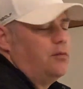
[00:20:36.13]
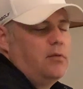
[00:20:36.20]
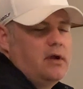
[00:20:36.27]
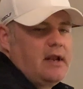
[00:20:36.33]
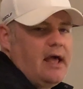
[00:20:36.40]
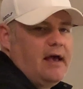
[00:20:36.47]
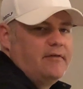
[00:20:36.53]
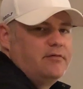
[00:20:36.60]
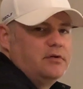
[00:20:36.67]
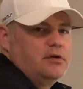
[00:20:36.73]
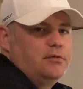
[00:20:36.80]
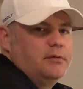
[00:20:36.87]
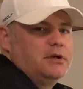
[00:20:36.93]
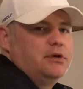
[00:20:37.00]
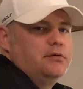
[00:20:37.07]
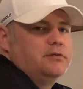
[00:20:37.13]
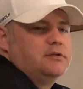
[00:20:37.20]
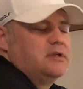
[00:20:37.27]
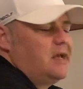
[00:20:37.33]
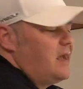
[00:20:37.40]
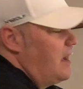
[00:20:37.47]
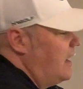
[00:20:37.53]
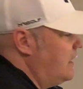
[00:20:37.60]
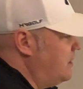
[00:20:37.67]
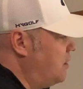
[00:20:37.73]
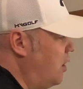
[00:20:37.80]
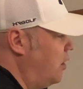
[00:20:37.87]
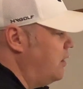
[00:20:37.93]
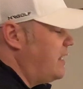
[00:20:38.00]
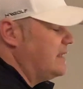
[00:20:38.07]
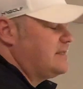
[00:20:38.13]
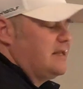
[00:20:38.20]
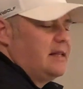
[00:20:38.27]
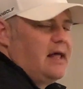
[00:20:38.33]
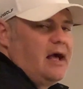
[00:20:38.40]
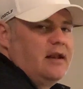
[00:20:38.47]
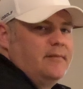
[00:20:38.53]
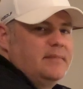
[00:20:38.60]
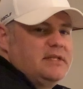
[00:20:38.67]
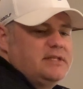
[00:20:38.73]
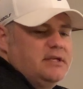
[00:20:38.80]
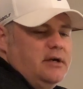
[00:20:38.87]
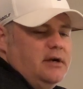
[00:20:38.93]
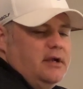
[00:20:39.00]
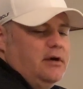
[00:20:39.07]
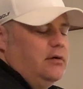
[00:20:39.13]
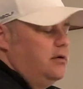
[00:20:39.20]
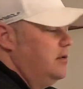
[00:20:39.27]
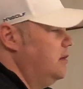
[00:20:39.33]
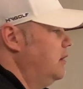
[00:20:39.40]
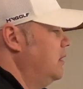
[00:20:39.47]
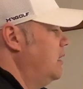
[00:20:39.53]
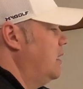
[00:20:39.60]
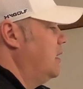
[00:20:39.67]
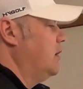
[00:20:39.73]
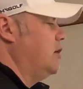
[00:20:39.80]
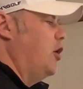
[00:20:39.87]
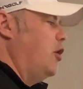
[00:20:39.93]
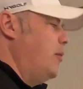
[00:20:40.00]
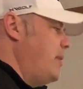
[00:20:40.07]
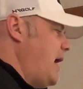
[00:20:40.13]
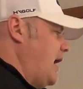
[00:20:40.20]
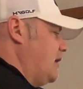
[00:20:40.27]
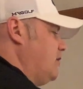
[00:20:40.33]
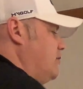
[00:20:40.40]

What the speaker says: 1/2 when you reduce. I know that's a lot of material. Go back